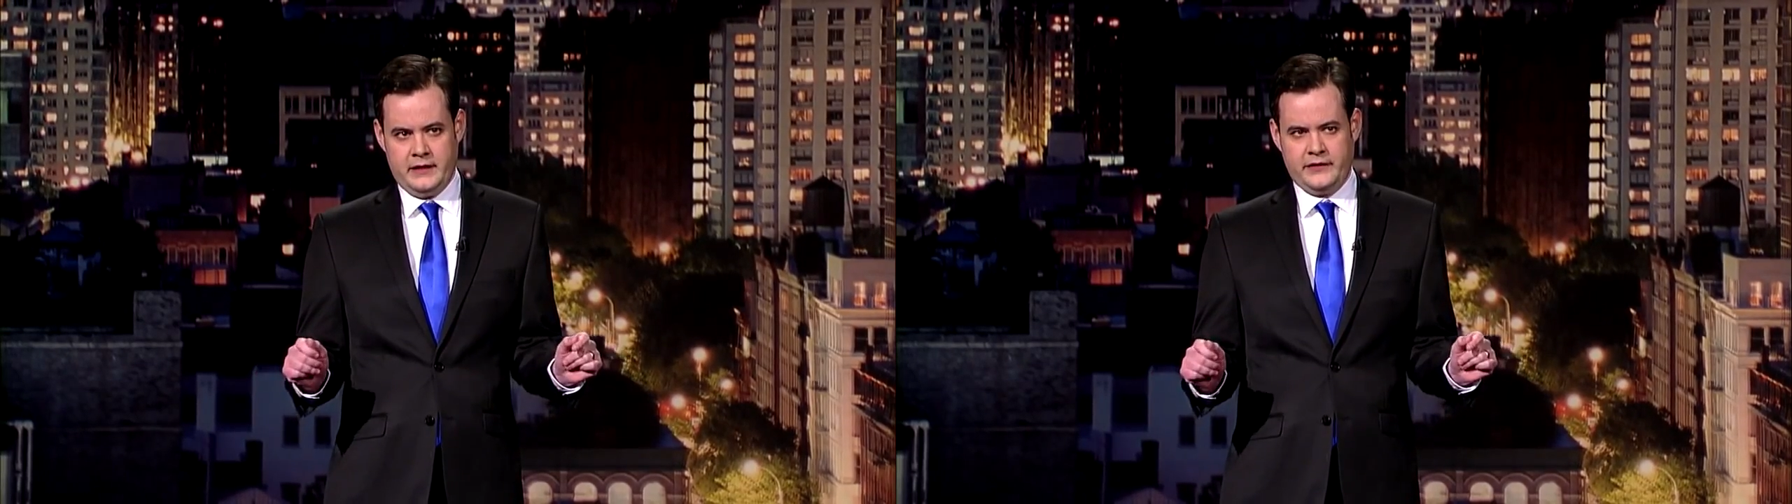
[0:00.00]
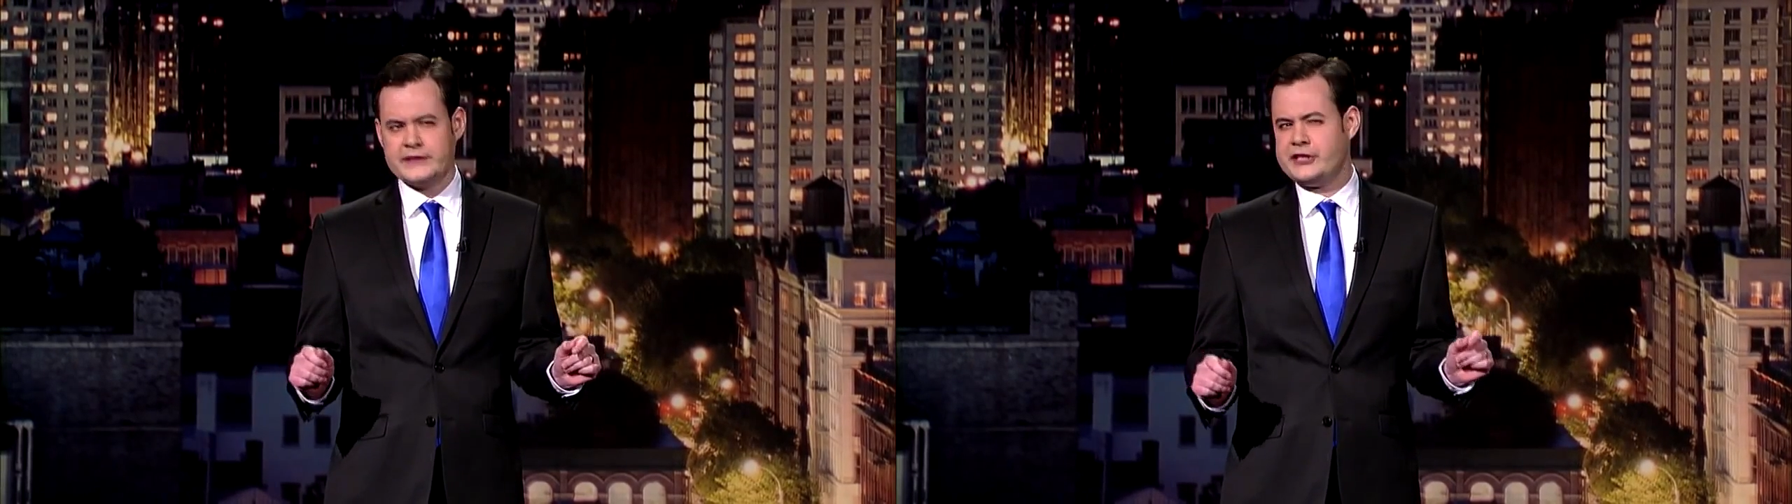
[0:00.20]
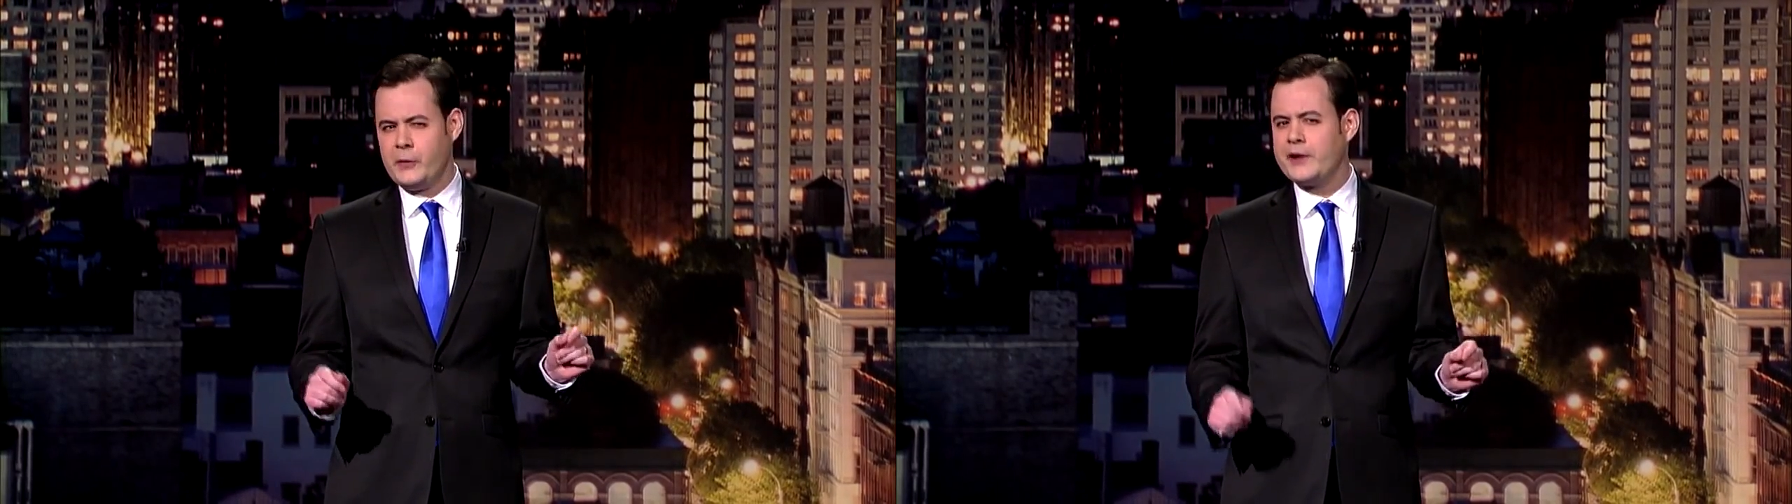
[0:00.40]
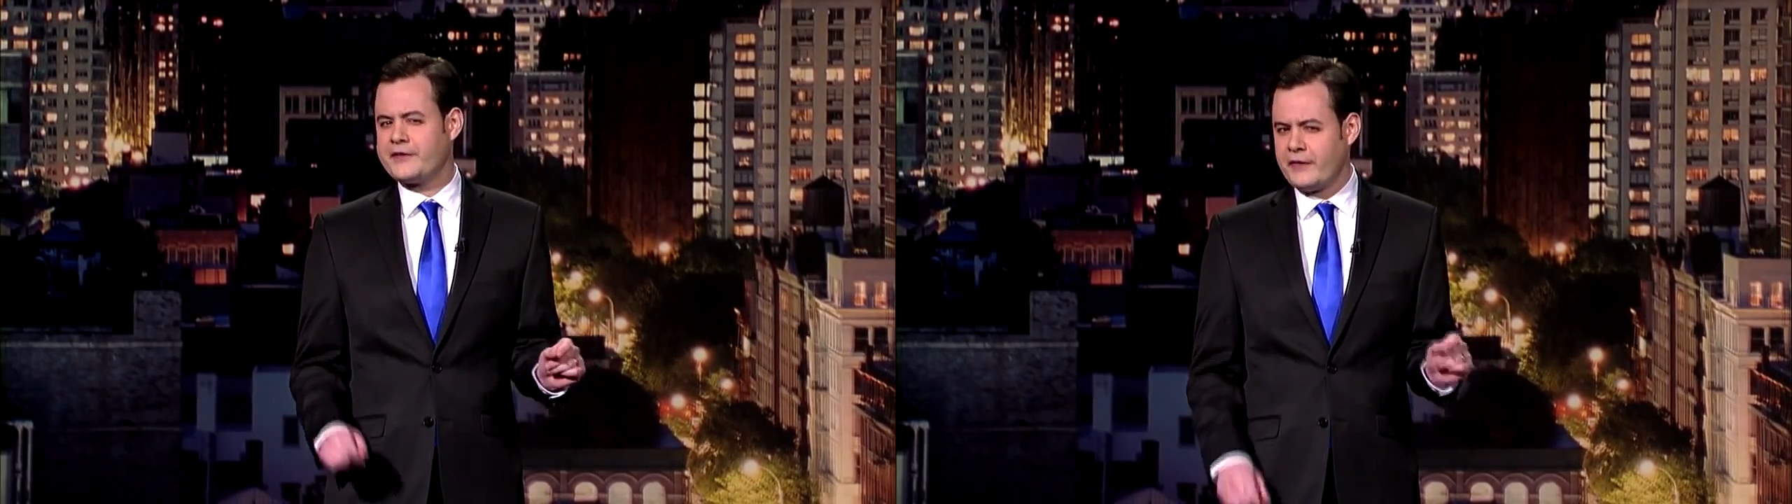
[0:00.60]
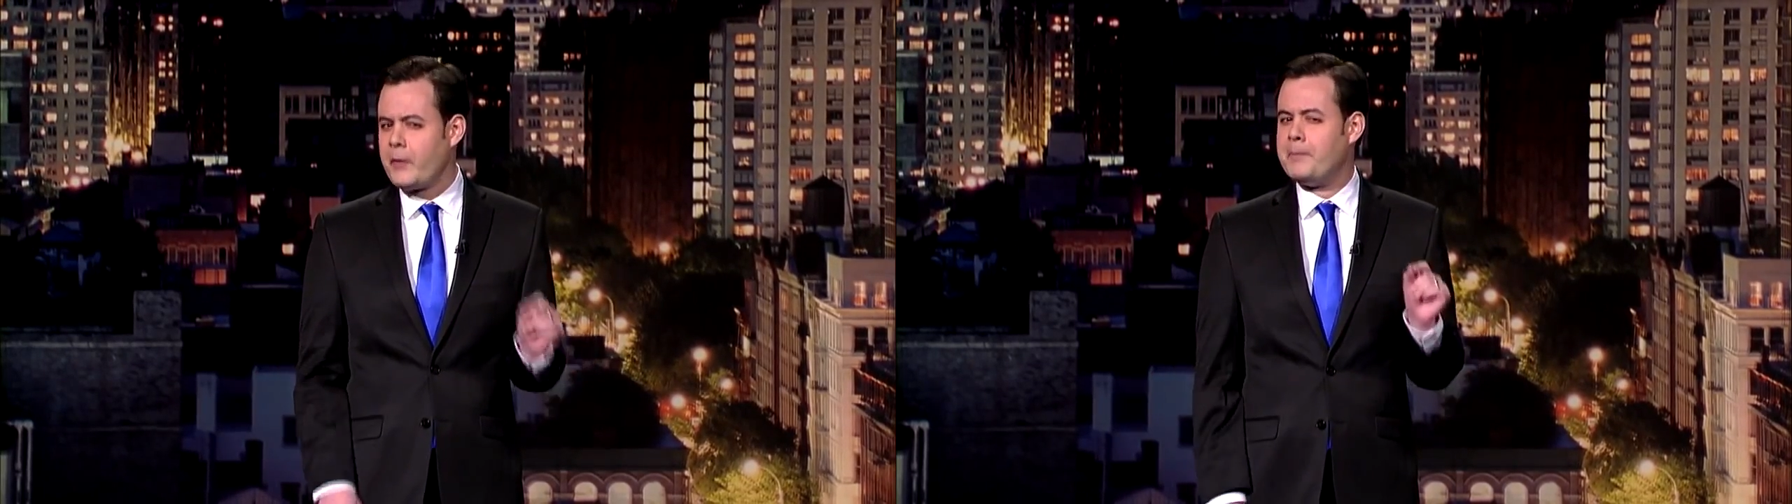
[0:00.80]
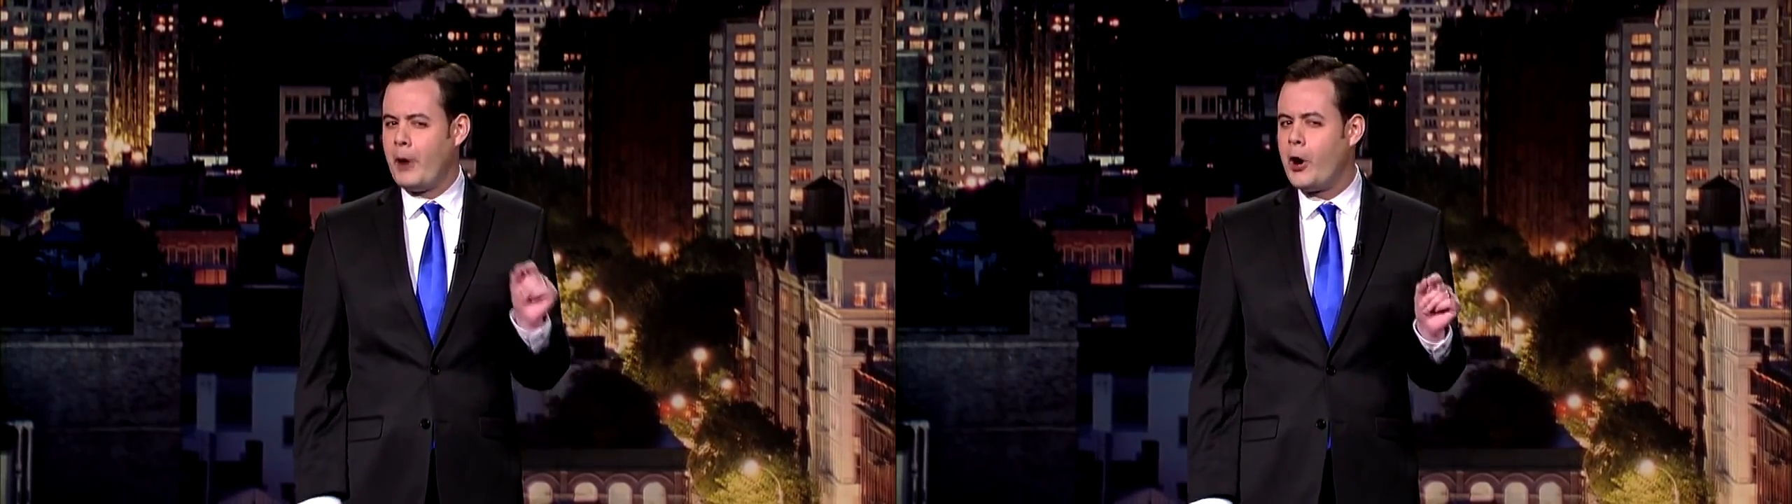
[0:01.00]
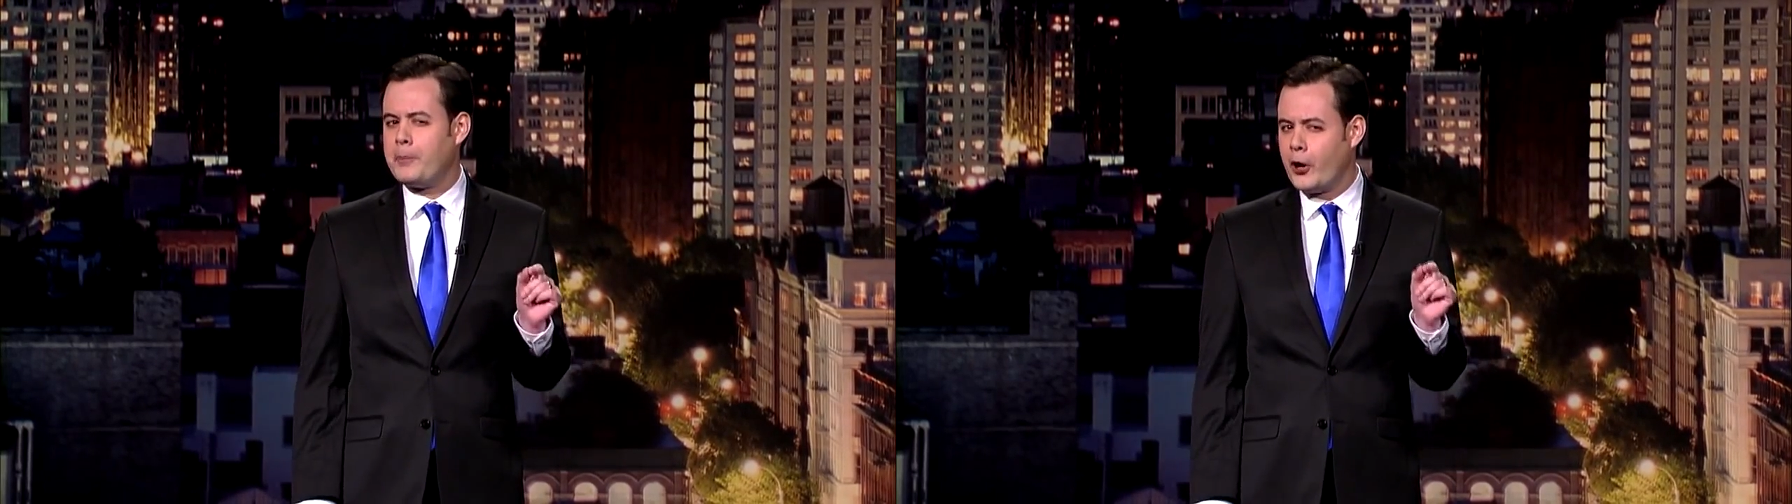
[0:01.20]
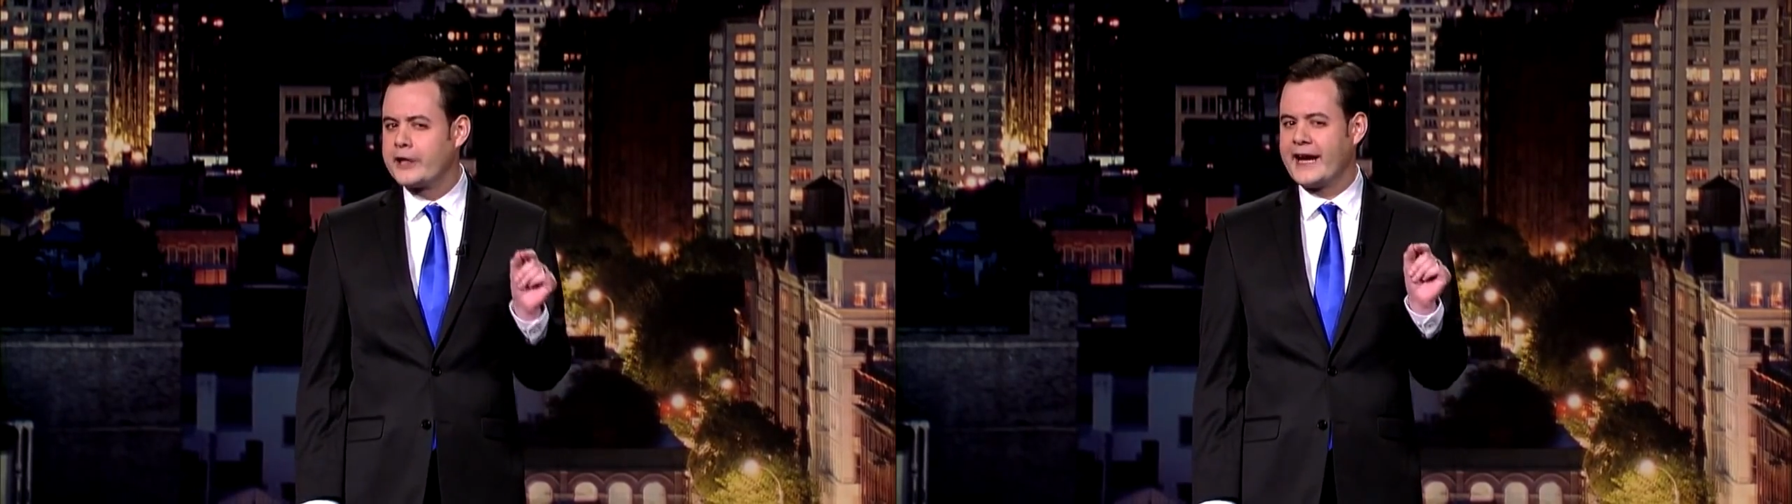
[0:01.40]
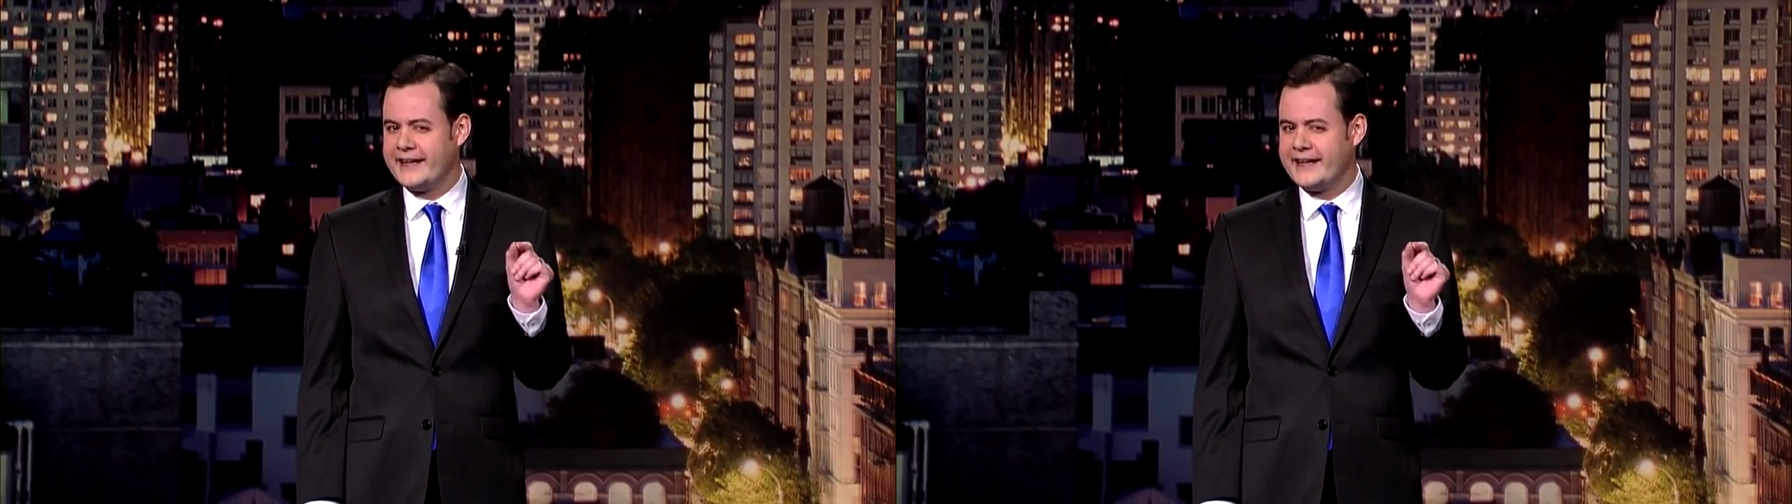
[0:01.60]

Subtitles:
It's like she wants to have a ballpark